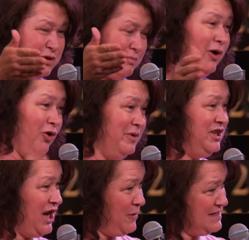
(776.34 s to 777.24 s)
pole, but
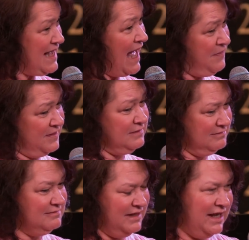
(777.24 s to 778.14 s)
it's got the
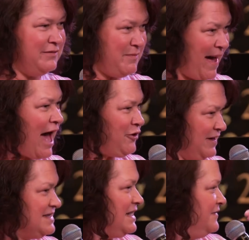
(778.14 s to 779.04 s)
battery and stuff,